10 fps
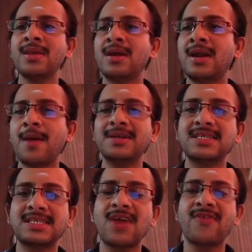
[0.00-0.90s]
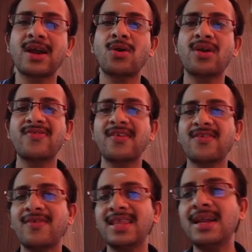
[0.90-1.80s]
dimensions are figured out in such a
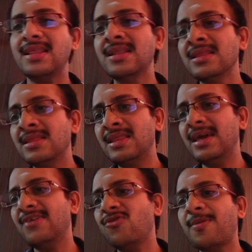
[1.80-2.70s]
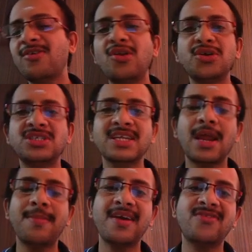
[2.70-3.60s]
way that the super resolution can
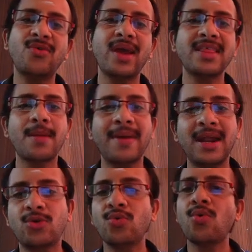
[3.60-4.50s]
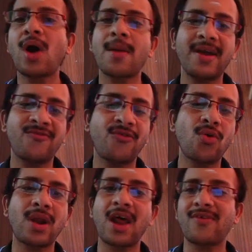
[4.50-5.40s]
be achieved either by 2 or by
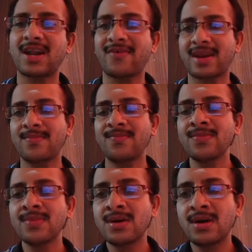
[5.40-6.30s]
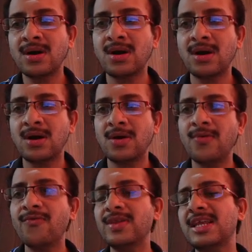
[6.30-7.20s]
4 or whatever
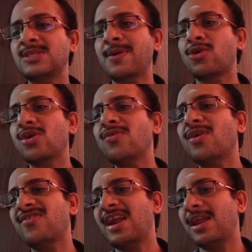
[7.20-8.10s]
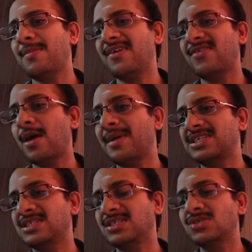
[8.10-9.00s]
with respect to the original image
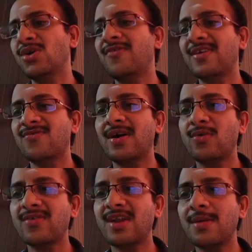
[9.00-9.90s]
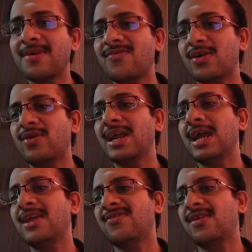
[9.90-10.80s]
dimensions. So if it is original image
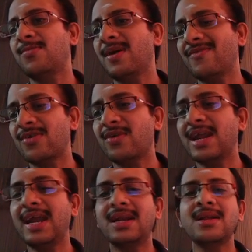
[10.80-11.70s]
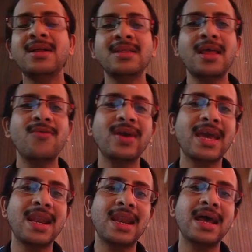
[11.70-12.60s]
128 by 128, then we
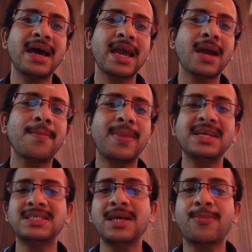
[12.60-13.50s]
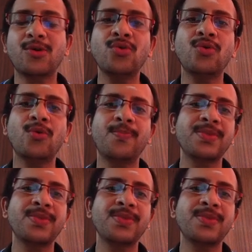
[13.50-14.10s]
can accomplish up to